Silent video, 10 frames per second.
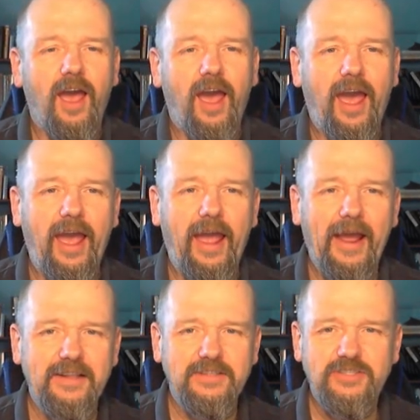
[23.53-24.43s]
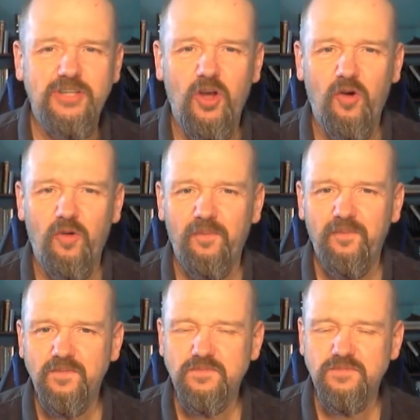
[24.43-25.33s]
And so
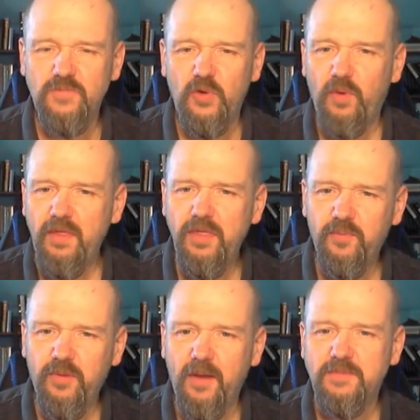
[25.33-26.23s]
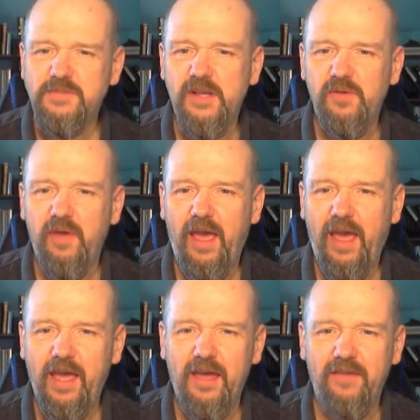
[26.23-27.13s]
one of the problems that we
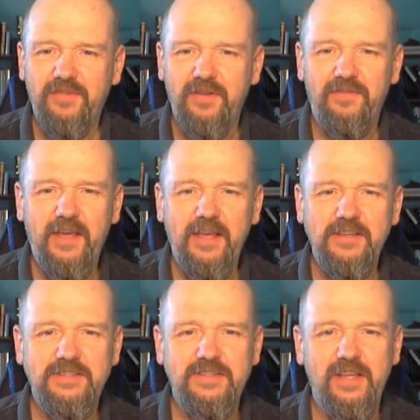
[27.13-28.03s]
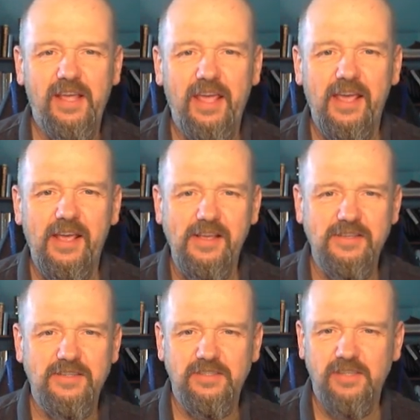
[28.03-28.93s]
have to face
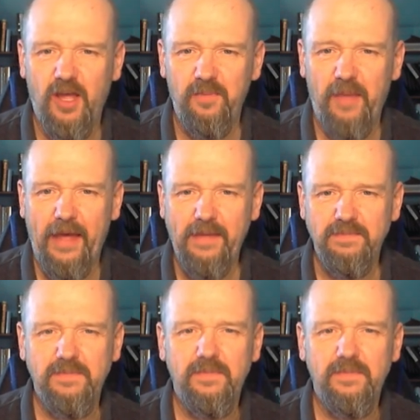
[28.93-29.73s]
is combat.